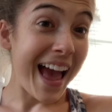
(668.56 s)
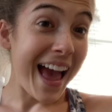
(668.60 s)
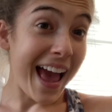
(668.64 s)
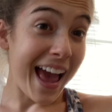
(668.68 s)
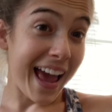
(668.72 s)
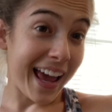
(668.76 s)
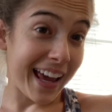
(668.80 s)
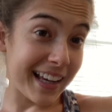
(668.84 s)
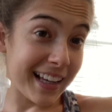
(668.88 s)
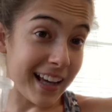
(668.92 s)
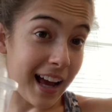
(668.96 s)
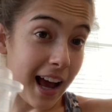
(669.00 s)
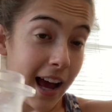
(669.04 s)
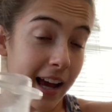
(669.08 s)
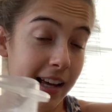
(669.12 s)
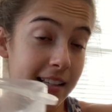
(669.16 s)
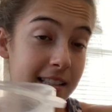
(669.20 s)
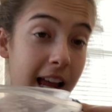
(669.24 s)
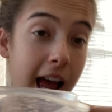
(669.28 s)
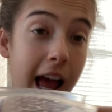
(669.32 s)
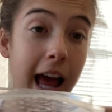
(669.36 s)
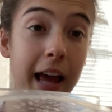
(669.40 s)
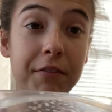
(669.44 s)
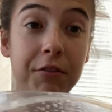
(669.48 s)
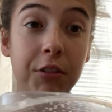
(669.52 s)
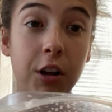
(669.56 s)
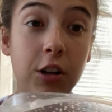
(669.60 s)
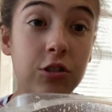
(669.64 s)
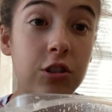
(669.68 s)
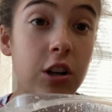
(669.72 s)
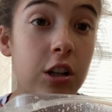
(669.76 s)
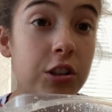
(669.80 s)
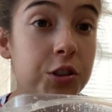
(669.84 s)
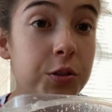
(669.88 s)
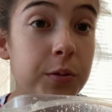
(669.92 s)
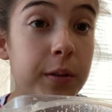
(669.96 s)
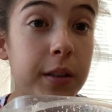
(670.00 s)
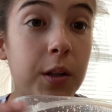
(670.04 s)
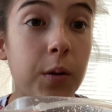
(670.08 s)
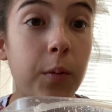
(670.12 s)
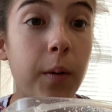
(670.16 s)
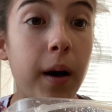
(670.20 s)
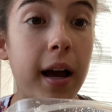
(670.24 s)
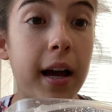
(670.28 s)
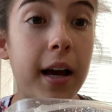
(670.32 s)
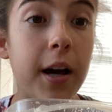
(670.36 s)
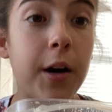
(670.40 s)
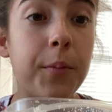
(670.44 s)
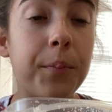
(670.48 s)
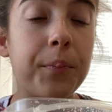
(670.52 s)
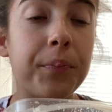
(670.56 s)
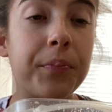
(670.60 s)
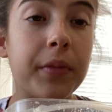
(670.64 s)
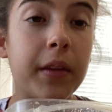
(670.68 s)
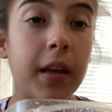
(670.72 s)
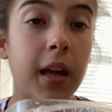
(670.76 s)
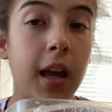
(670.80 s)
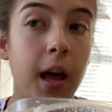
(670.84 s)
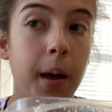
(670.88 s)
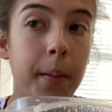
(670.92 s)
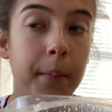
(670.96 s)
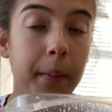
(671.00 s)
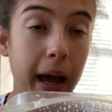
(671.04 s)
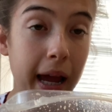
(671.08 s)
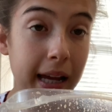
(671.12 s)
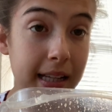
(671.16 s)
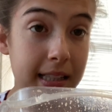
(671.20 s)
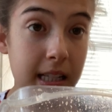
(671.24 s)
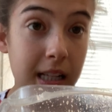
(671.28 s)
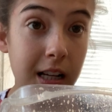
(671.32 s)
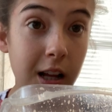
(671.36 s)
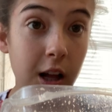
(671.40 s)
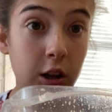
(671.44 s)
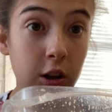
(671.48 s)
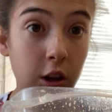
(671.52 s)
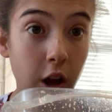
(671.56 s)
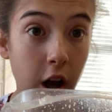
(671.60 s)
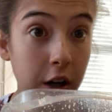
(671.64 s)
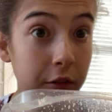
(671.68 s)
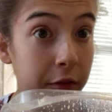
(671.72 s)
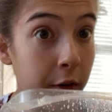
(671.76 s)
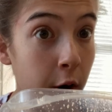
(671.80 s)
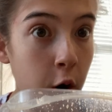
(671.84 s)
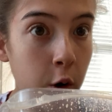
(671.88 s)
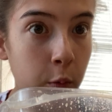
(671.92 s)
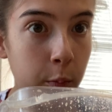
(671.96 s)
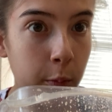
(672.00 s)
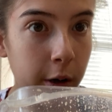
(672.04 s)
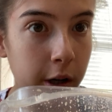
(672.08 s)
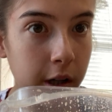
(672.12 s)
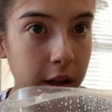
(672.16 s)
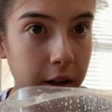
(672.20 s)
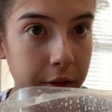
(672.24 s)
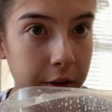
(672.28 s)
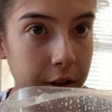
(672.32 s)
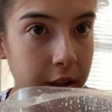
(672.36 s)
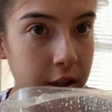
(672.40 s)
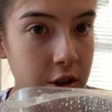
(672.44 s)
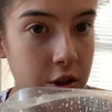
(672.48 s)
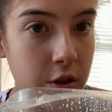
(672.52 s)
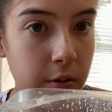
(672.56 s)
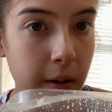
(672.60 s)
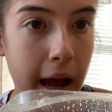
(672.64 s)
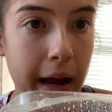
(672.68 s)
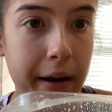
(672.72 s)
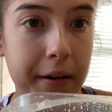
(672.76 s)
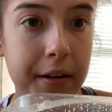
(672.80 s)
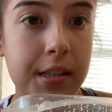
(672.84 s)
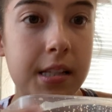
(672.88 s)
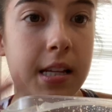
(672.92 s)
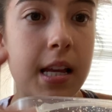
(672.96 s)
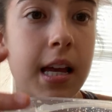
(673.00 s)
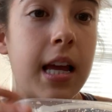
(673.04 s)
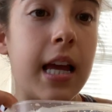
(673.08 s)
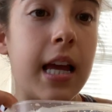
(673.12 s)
Hey guys, I have not talked to you in a while. I did a lot of homework for like 2 hours.